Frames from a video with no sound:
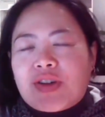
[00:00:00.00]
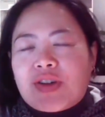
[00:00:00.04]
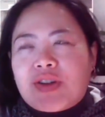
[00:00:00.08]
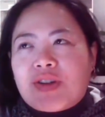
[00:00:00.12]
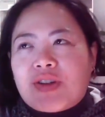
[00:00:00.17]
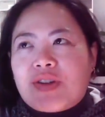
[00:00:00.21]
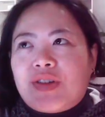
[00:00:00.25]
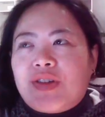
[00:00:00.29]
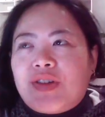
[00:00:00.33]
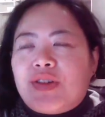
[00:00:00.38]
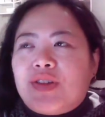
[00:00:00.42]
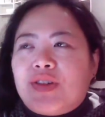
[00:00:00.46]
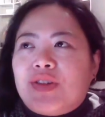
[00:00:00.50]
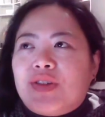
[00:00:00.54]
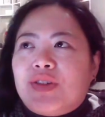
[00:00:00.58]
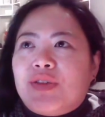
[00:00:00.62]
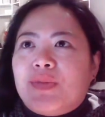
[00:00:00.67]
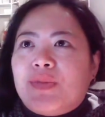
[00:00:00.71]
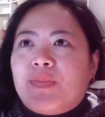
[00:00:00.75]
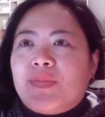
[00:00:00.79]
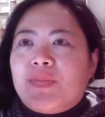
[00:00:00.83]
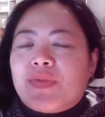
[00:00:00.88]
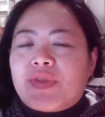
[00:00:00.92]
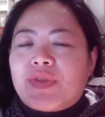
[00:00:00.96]
in a little,
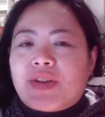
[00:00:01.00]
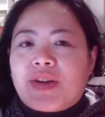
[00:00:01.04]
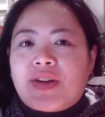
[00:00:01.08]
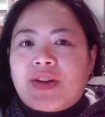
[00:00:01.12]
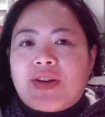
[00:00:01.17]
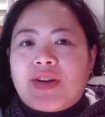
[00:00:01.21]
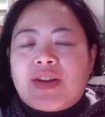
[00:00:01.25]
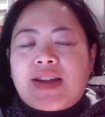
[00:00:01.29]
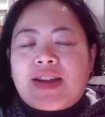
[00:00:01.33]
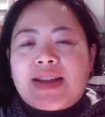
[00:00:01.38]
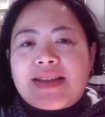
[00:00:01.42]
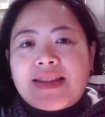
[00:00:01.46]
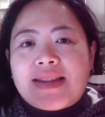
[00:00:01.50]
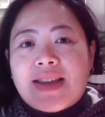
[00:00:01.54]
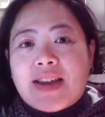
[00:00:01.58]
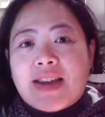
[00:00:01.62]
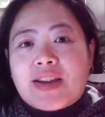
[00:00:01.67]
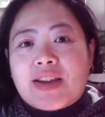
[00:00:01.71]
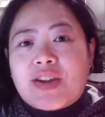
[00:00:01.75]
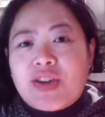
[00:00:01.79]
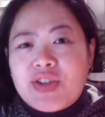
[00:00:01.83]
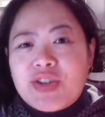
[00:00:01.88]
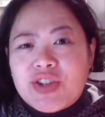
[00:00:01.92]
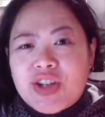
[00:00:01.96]
I don't know, I guess,
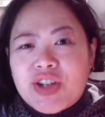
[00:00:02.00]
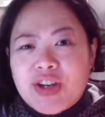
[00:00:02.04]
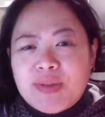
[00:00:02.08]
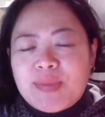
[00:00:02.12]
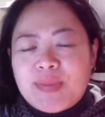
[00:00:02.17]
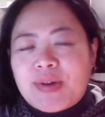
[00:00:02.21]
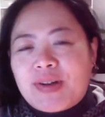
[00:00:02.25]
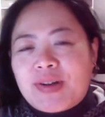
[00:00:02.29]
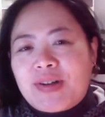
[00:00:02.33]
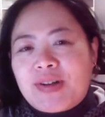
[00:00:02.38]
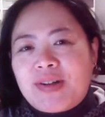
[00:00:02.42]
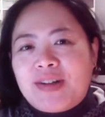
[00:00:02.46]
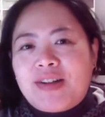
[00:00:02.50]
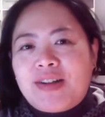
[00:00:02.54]
echo chamber,